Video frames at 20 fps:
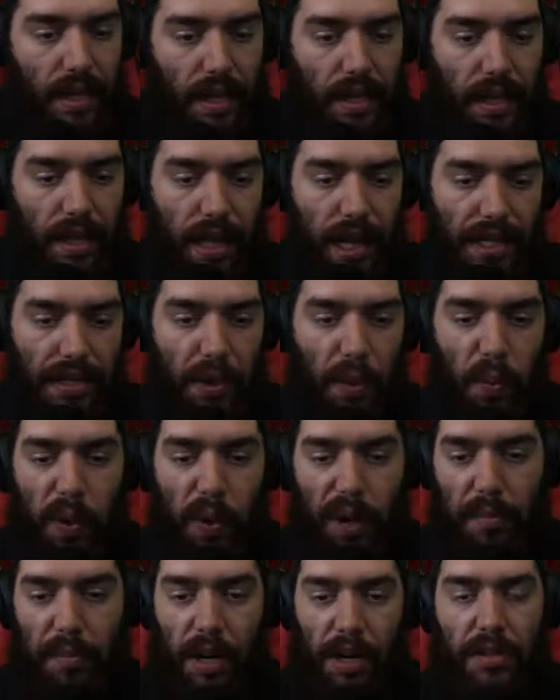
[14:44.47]
get to
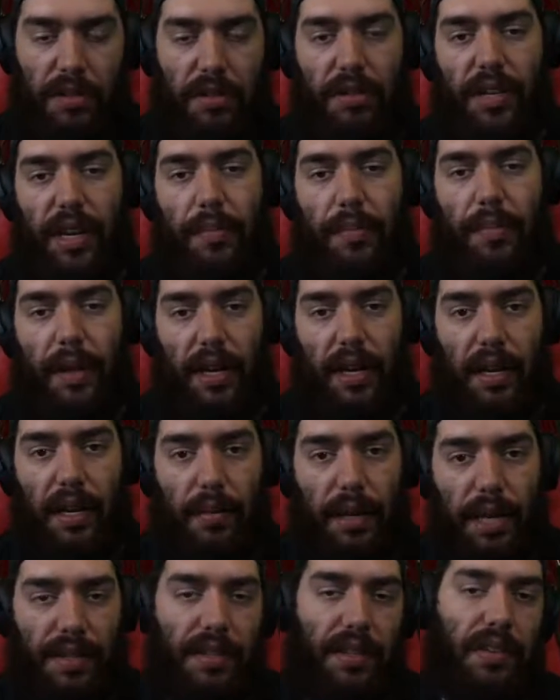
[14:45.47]
one monster type that can
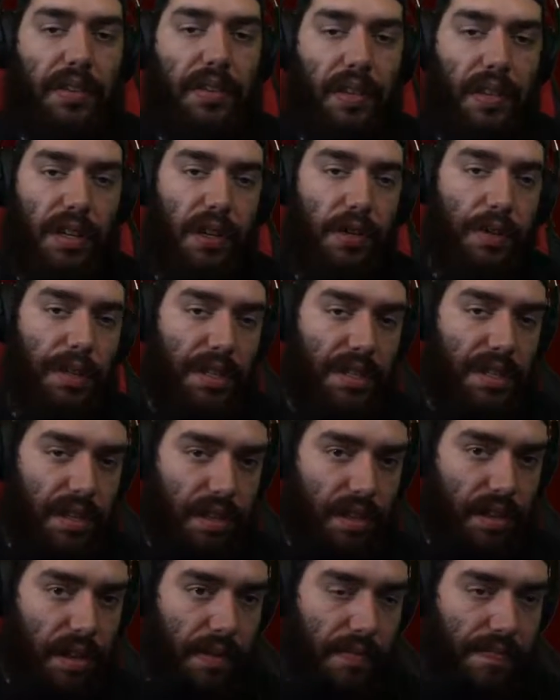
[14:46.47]
basically kill you
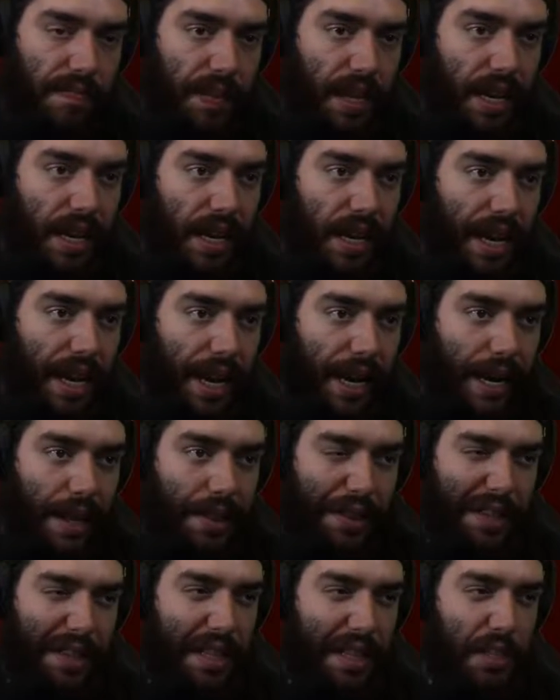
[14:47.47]
instantly. And I
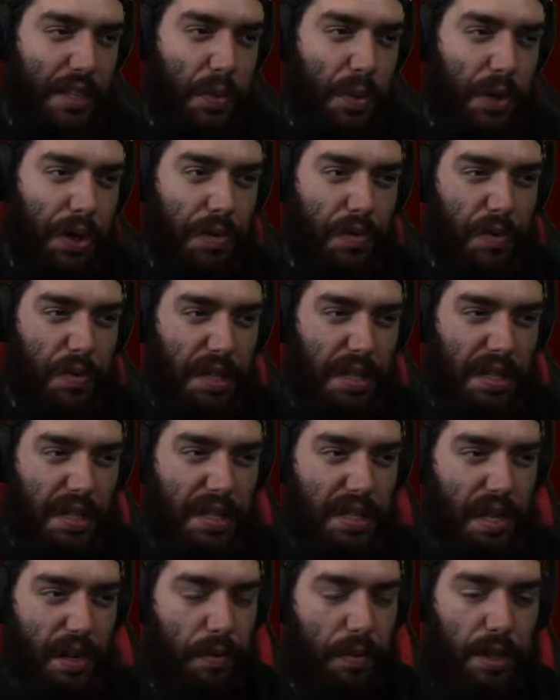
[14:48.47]
think that's one of the
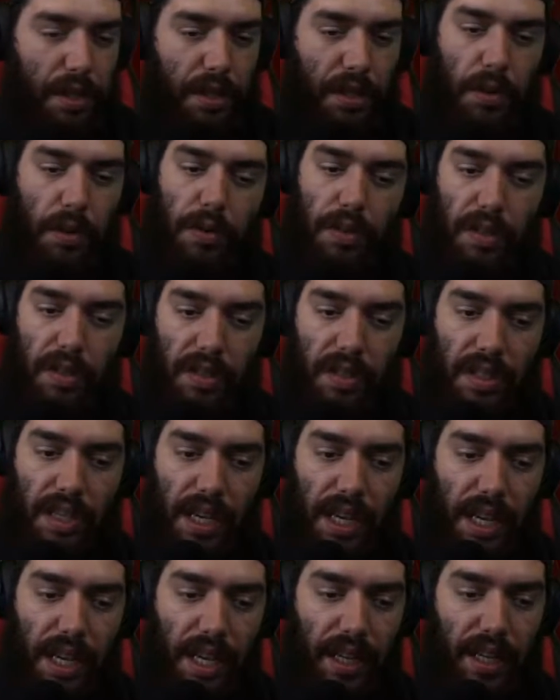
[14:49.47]
reasons that we don't
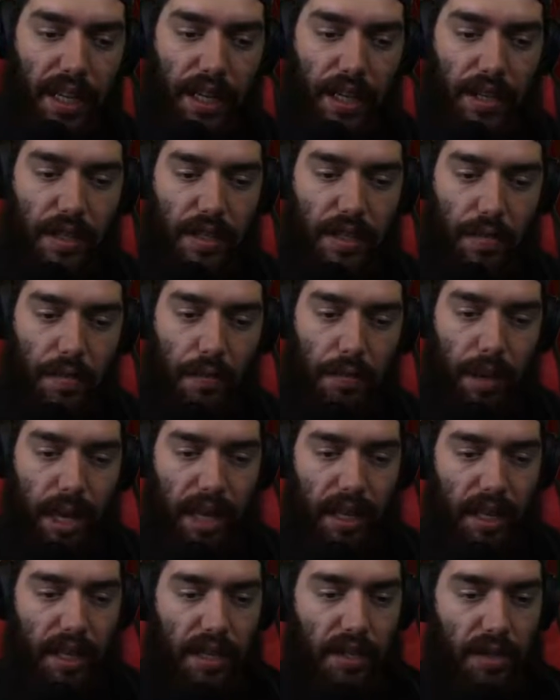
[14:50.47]
see these
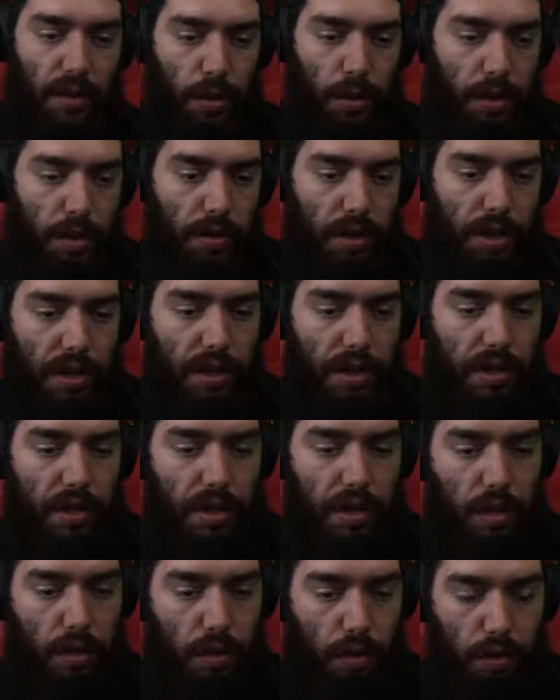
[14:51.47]
melee
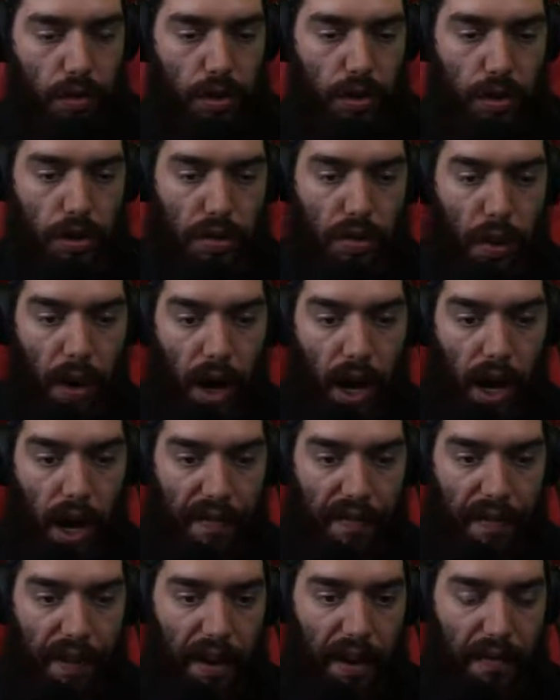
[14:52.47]
sorceresses used too
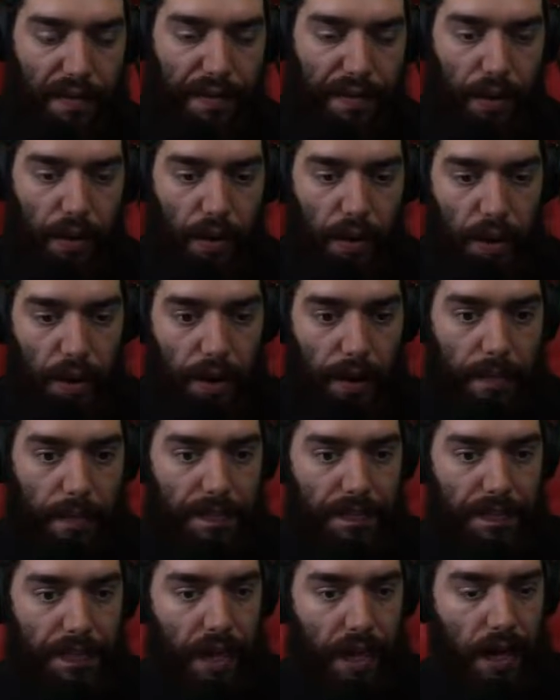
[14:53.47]
often for
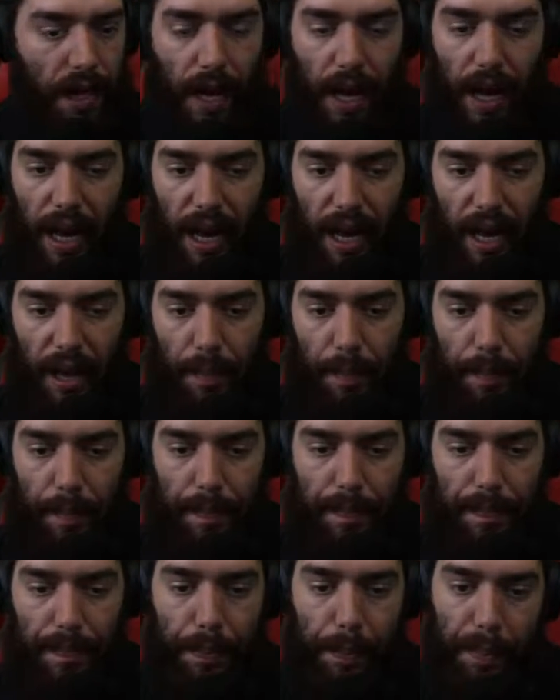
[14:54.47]

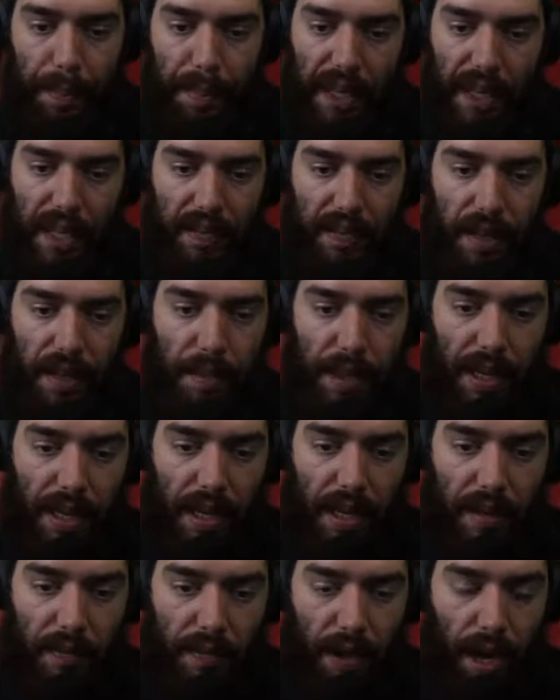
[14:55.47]

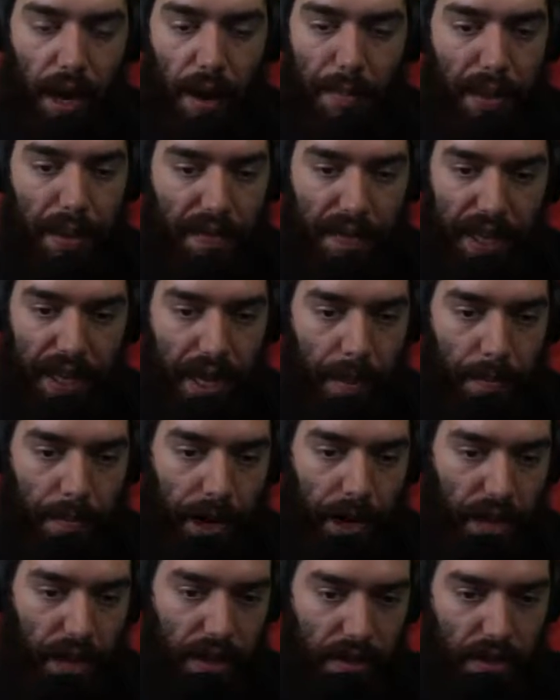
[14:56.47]
PvM
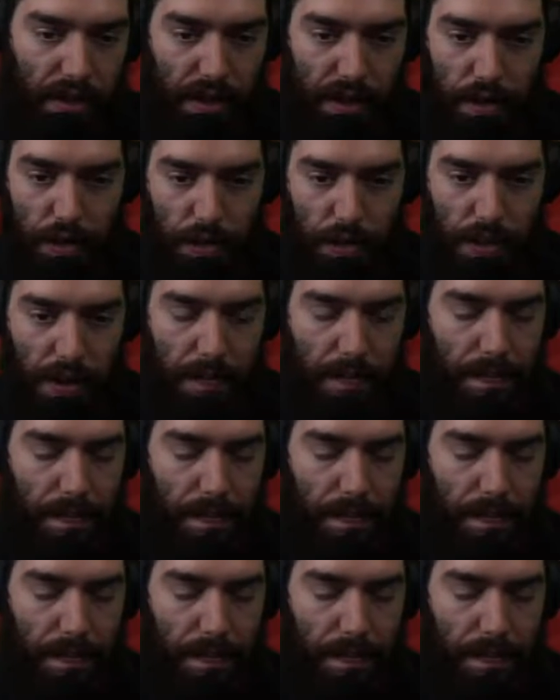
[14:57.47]
rather, excuse me.